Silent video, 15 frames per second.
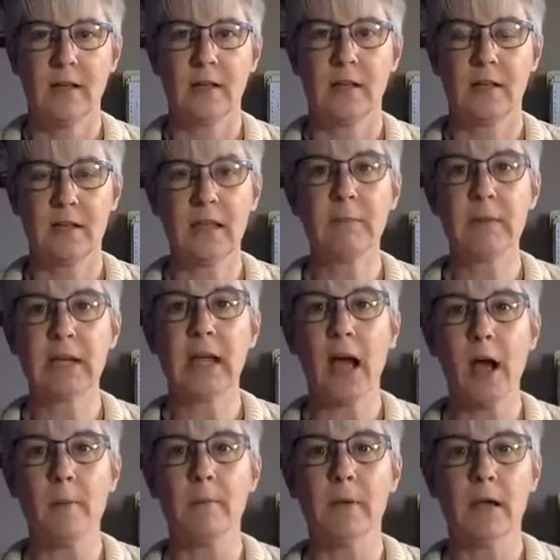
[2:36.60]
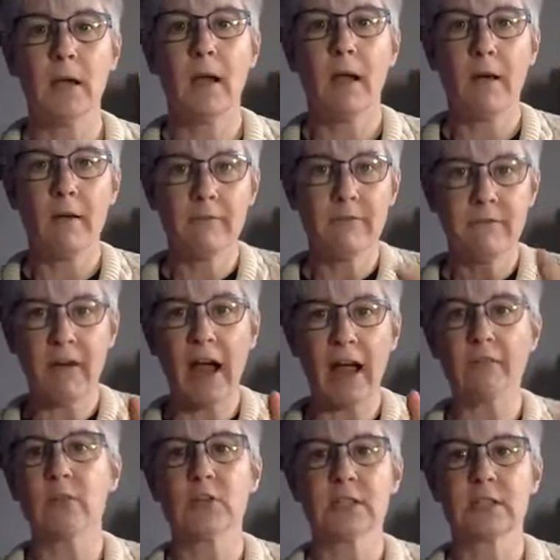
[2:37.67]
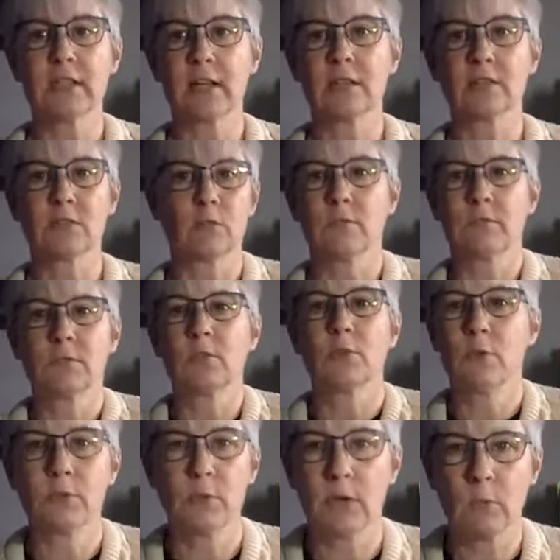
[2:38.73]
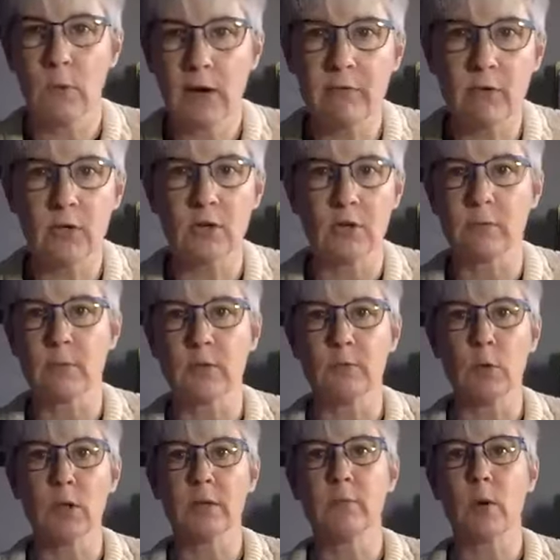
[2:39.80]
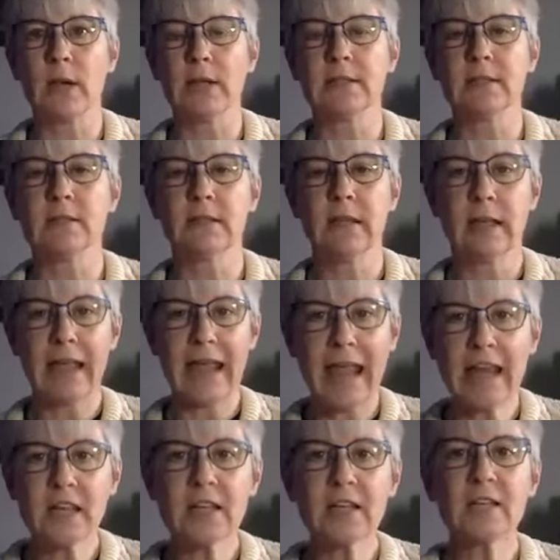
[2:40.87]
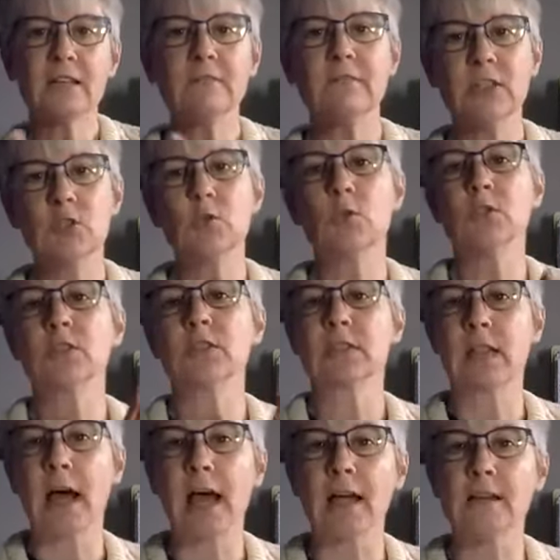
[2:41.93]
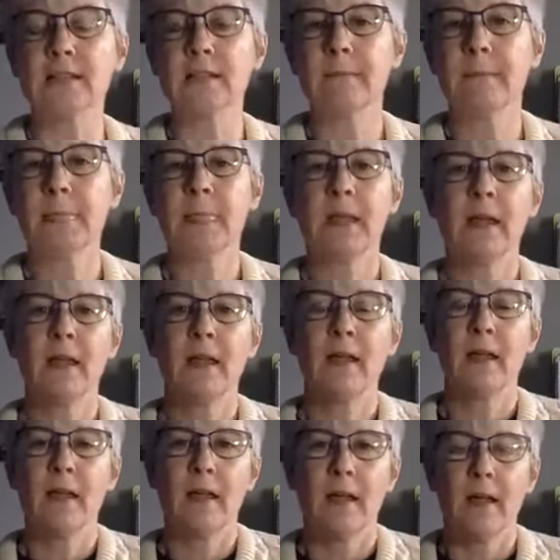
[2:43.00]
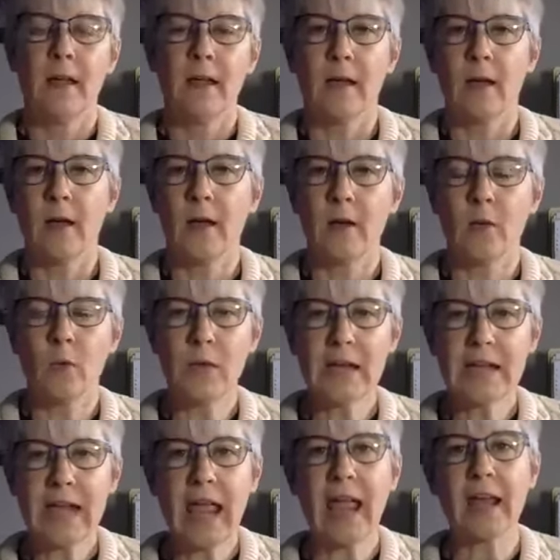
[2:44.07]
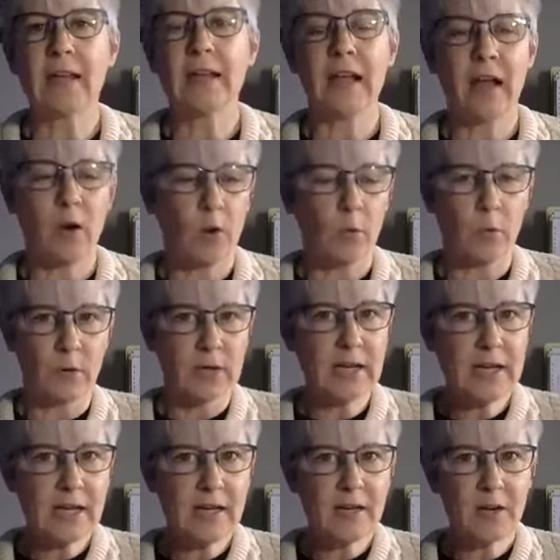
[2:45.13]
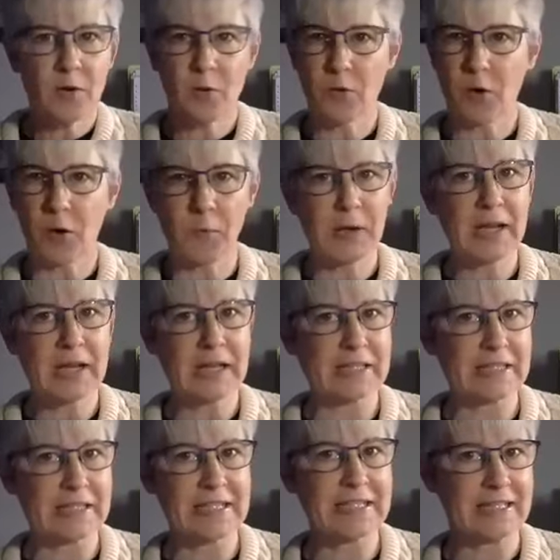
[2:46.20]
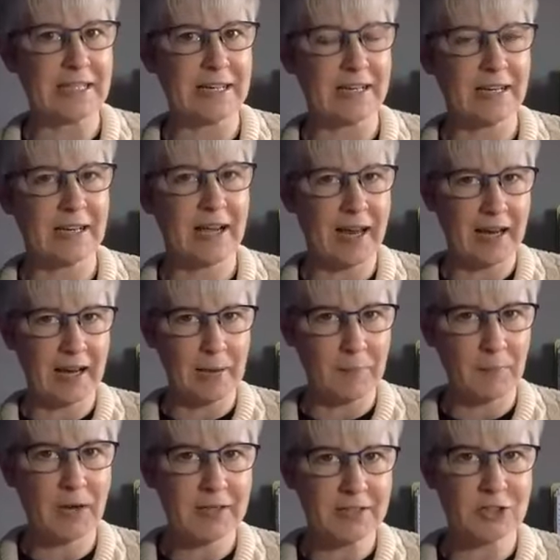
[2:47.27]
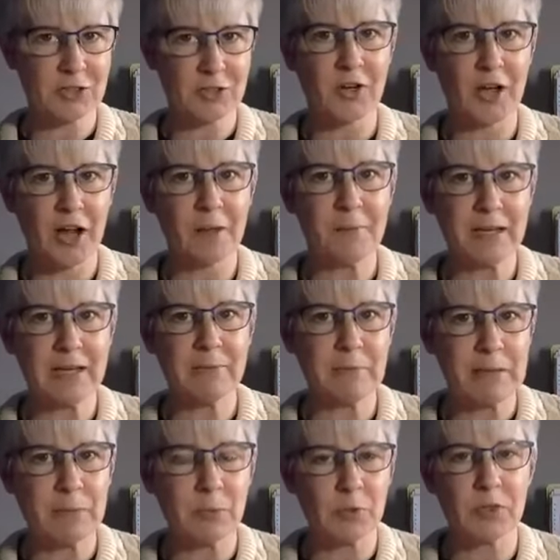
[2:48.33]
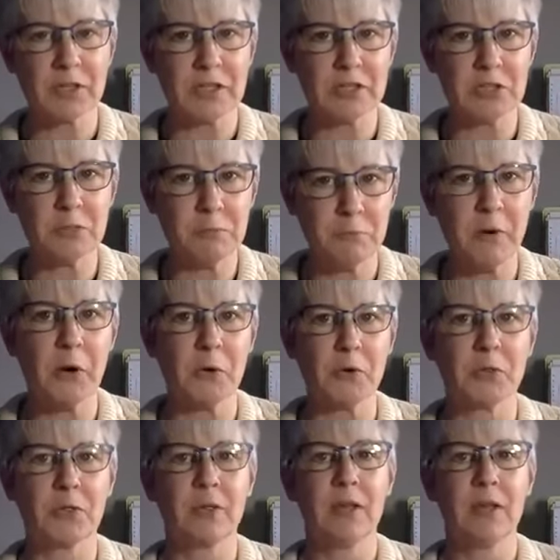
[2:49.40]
they become 5 or 6 or 2 or 3, whatever your number of bullet points is, individual slides. We can read or we can listen. I'm not sure how many people can do both.